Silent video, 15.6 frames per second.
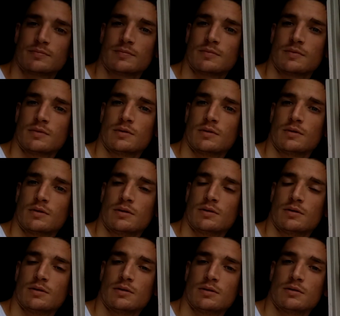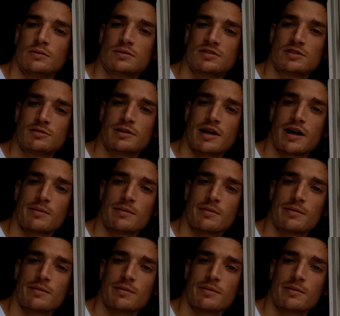We'll see what